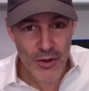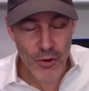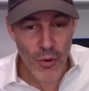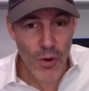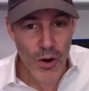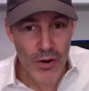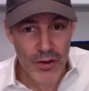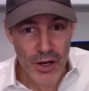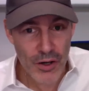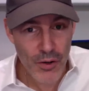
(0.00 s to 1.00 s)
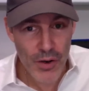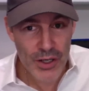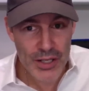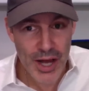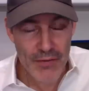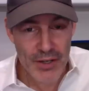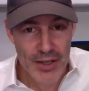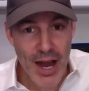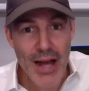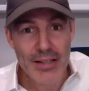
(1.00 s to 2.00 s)
or they're going to have to
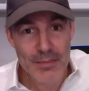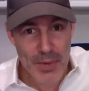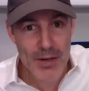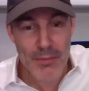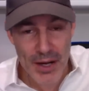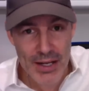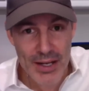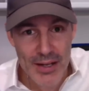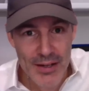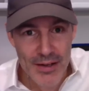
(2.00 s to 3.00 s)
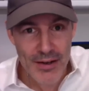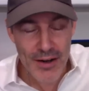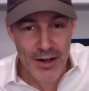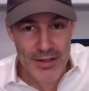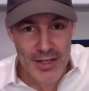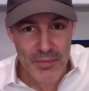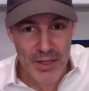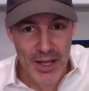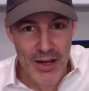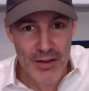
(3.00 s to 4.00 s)
not spend money on
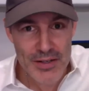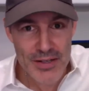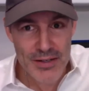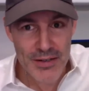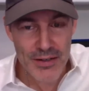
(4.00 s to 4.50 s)
something else.